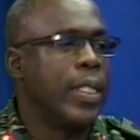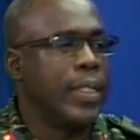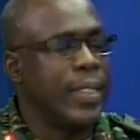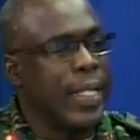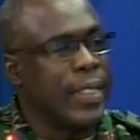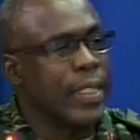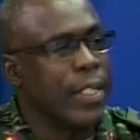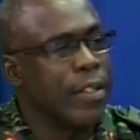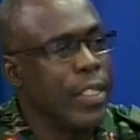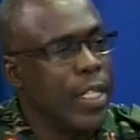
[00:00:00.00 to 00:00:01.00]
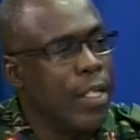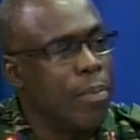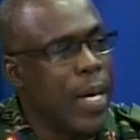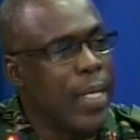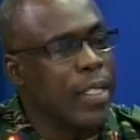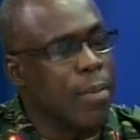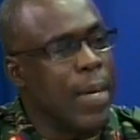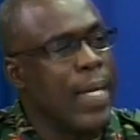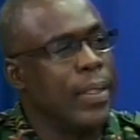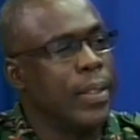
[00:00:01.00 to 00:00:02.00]
is necessary in my
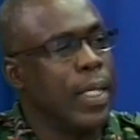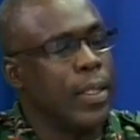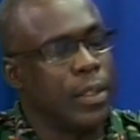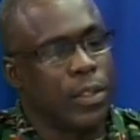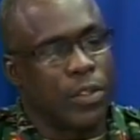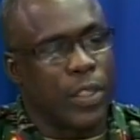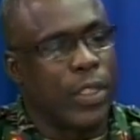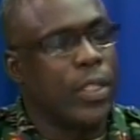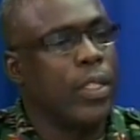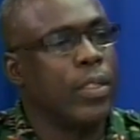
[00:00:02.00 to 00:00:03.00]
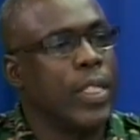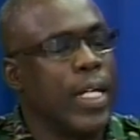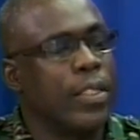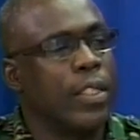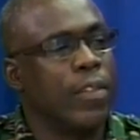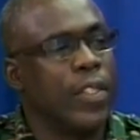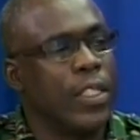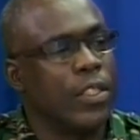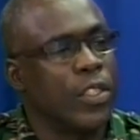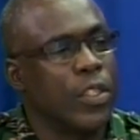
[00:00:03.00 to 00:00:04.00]
command that is critical to national
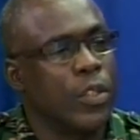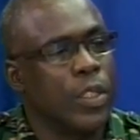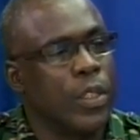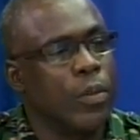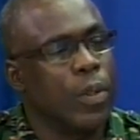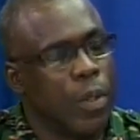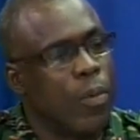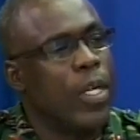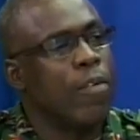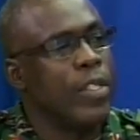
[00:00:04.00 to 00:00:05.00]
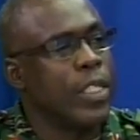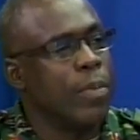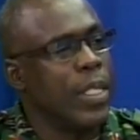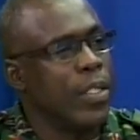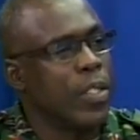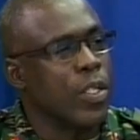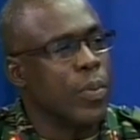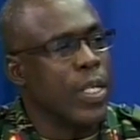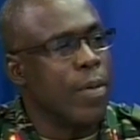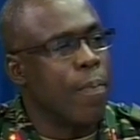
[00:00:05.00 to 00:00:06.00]
defense and security will obviously be discussed with him.